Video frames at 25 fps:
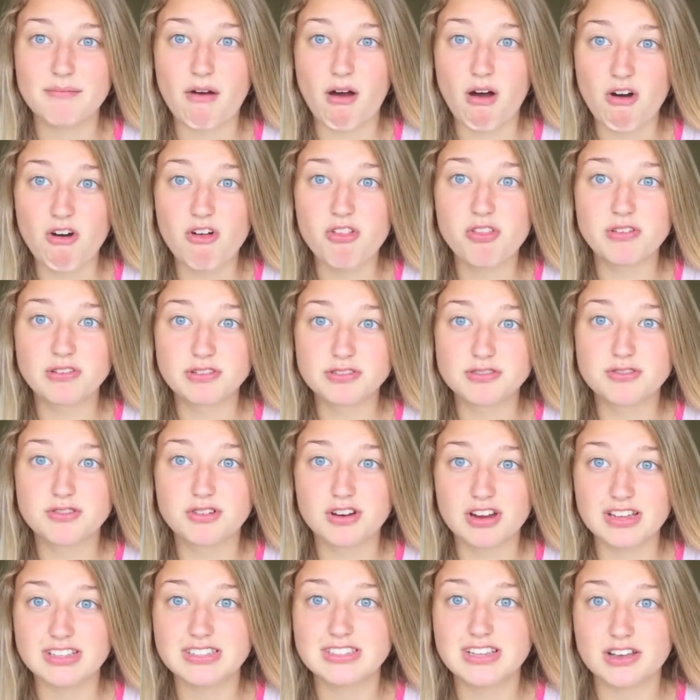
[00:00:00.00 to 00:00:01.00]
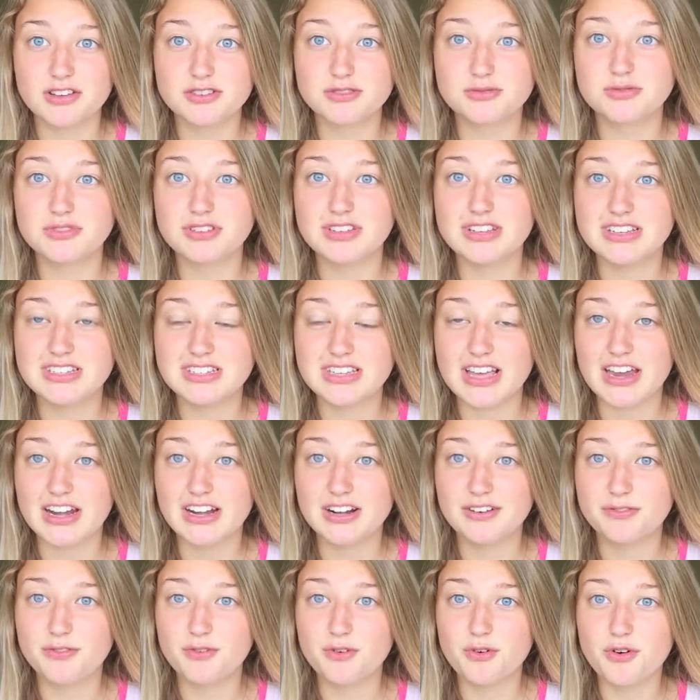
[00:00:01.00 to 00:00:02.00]
all those greens I was really
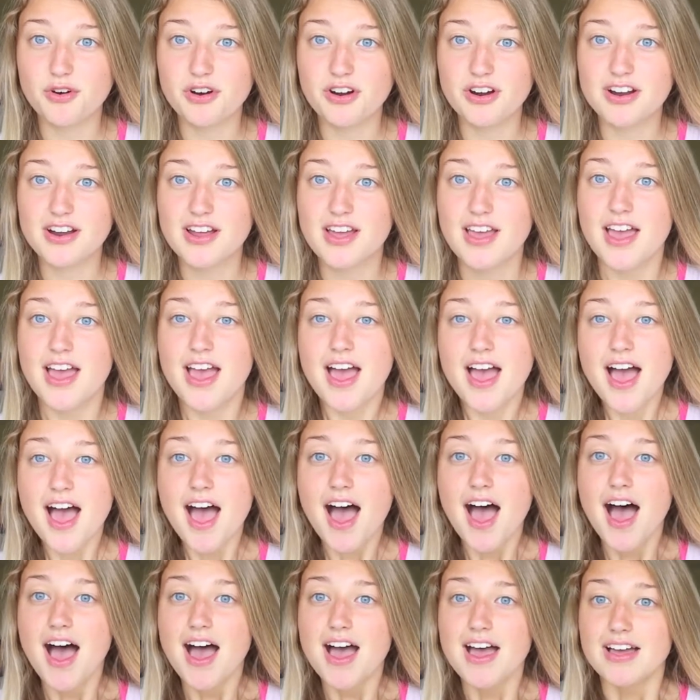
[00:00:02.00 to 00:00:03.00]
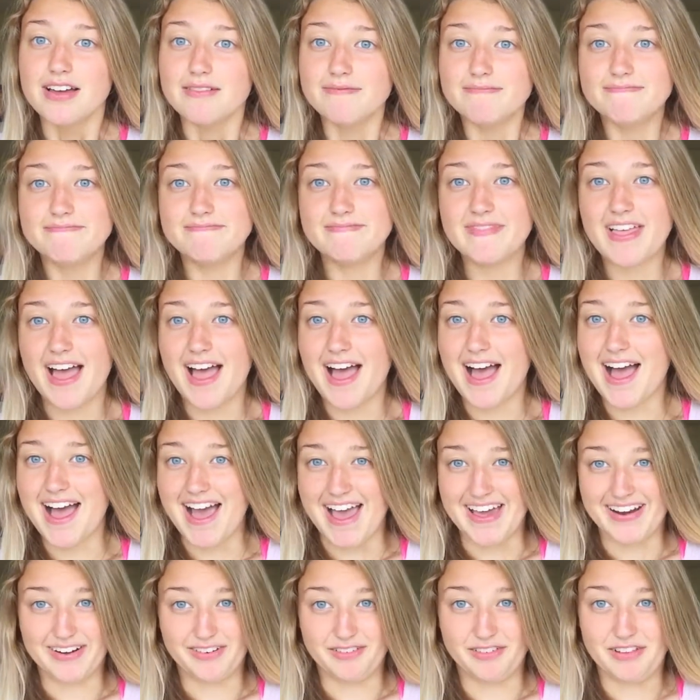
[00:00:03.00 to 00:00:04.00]
excited for.
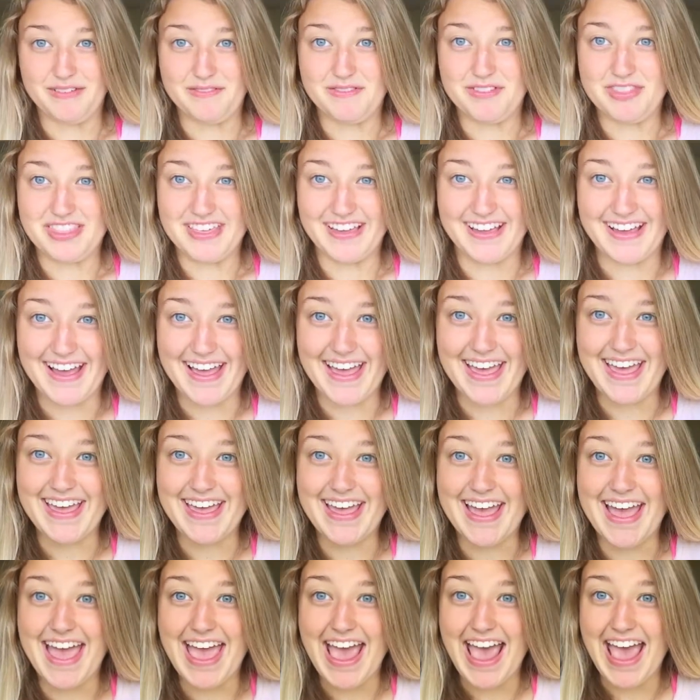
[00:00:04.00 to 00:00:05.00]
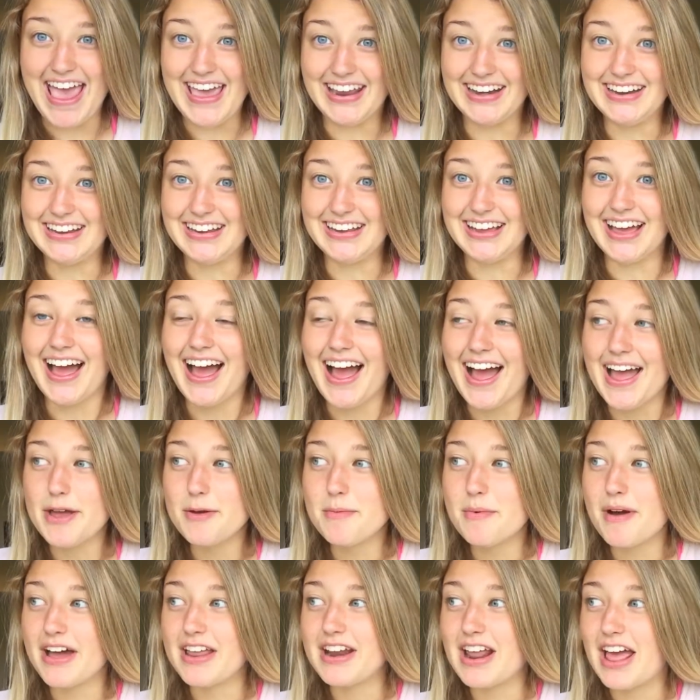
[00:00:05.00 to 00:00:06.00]
I don't even think I ate any.
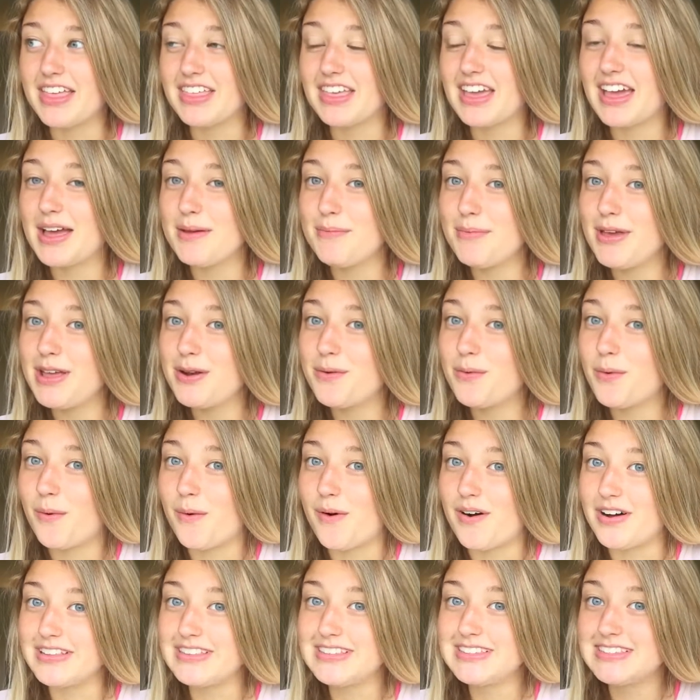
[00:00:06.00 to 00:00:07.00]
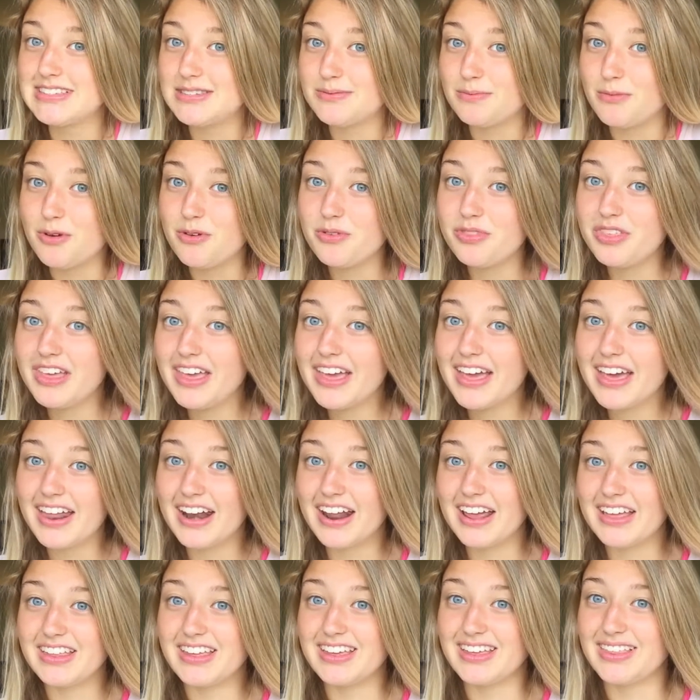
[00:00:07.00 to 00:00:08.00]
I think I made one smoothie
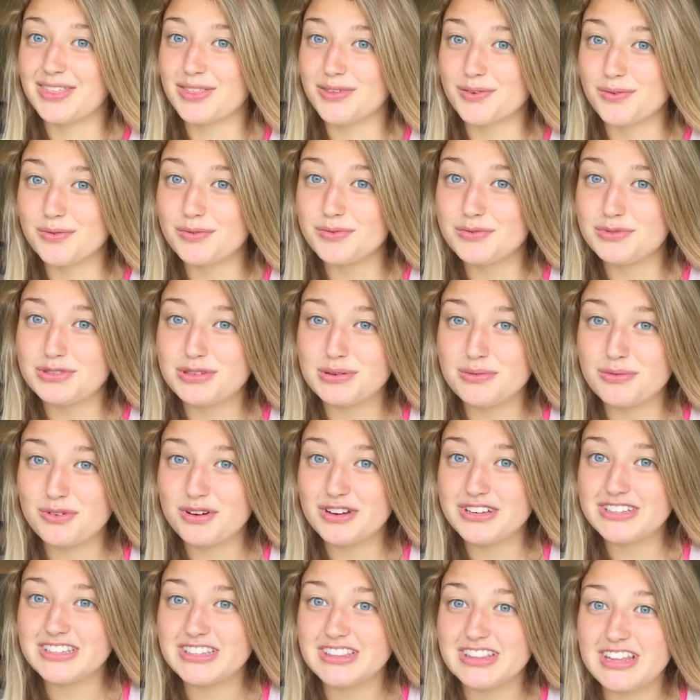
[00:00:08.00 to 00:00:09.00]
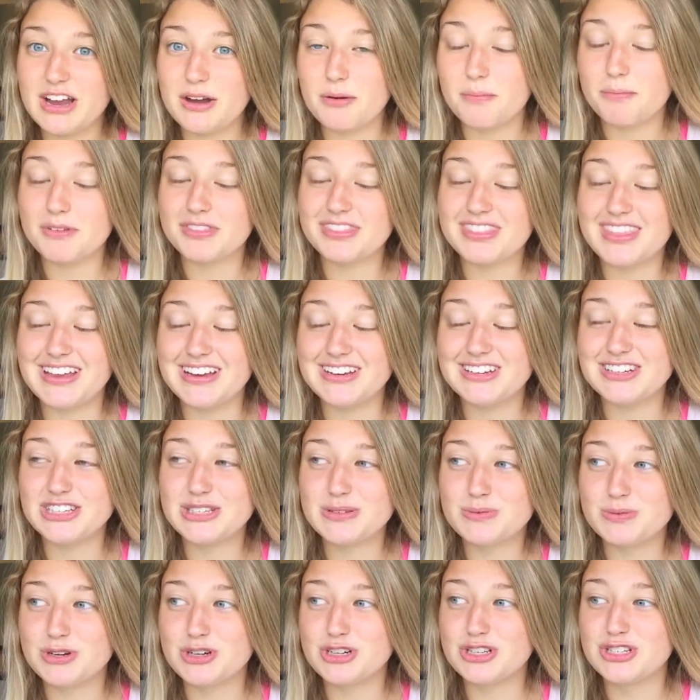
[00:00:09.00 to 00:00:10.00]
and I threw some greens in there, but they
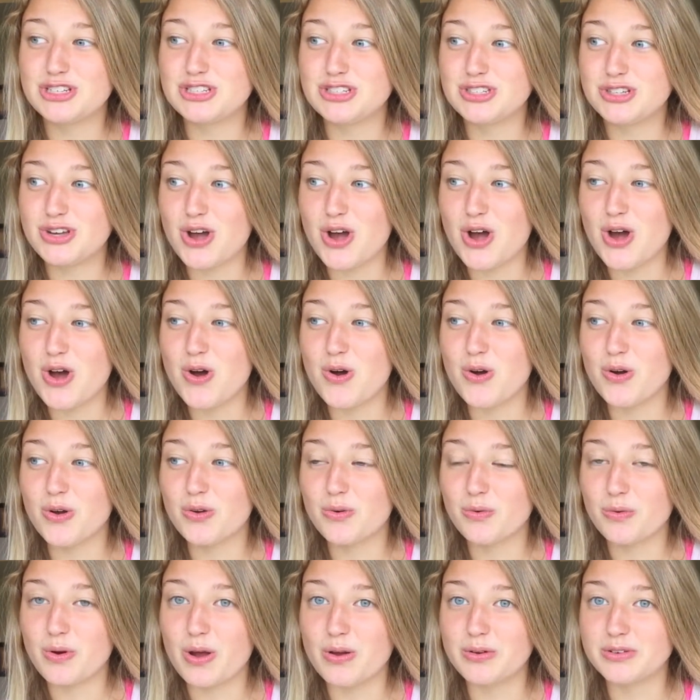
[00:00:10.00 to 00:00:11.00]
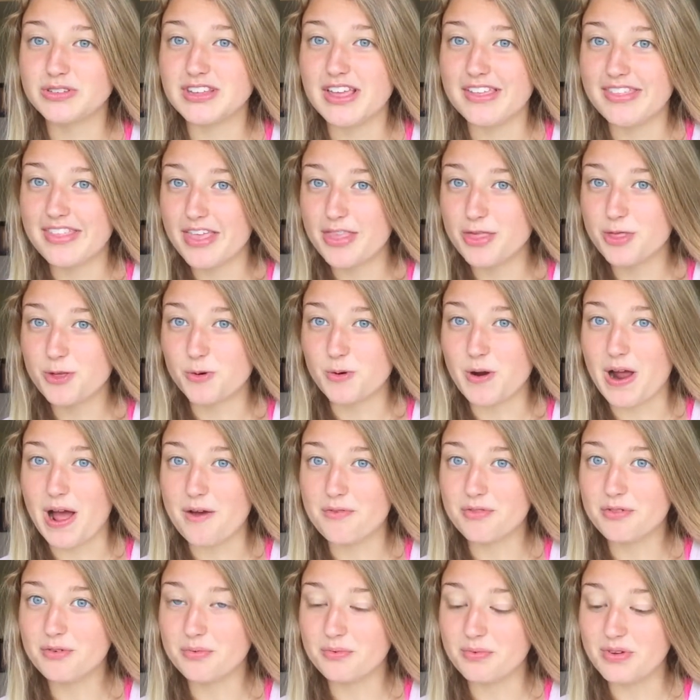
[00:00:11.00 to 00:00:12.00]
just were so gross. And then
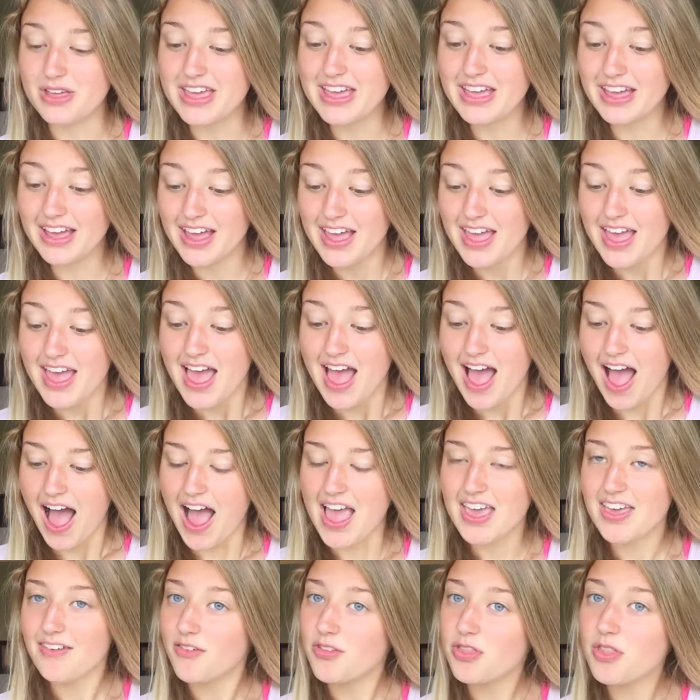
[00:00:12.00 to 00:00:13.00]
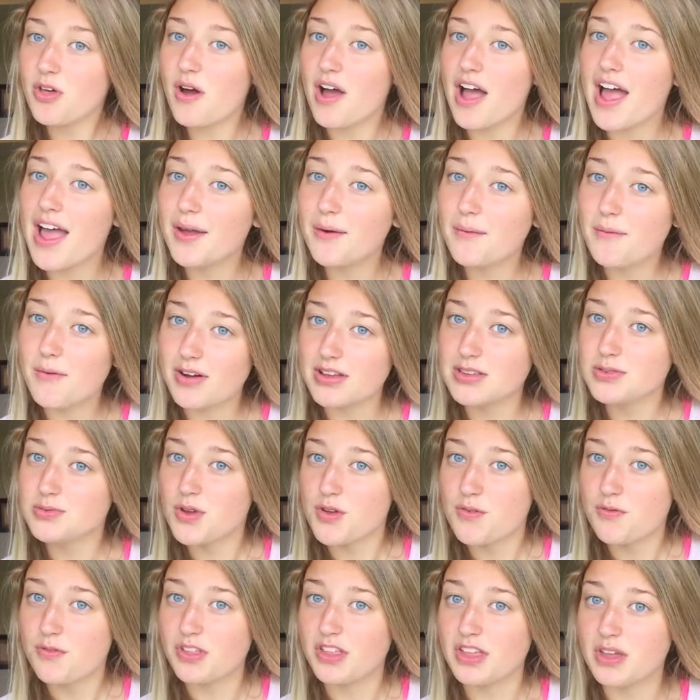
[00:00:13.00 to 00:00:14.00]
throughout the week, even though I was
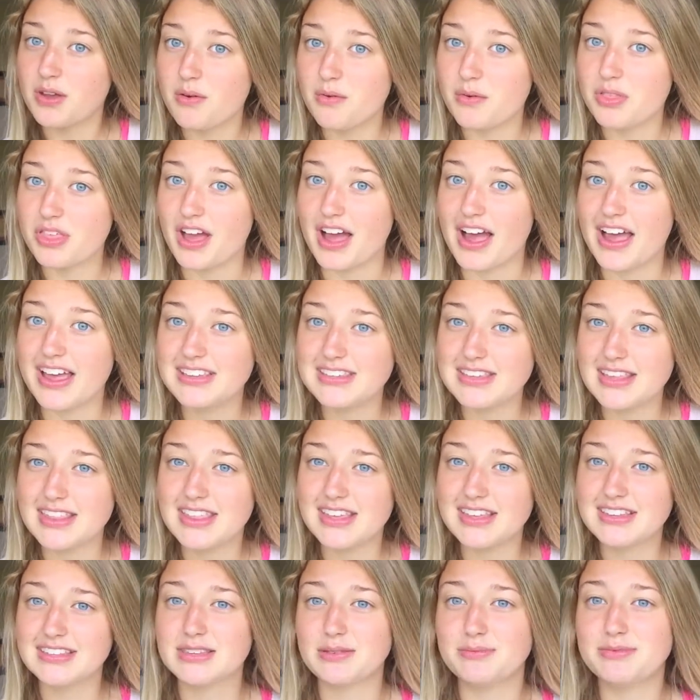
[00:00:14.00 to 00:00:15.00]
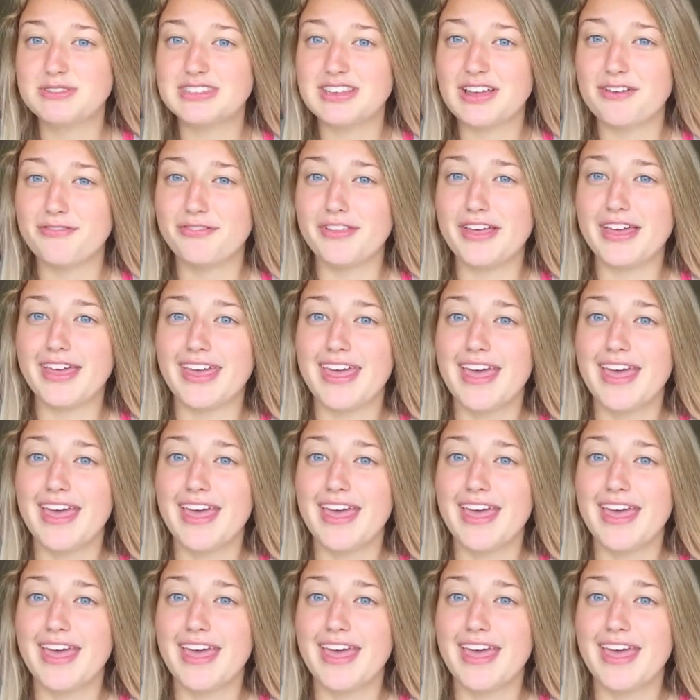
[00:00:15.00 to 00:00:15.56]
refilling it with ice, I think some stuff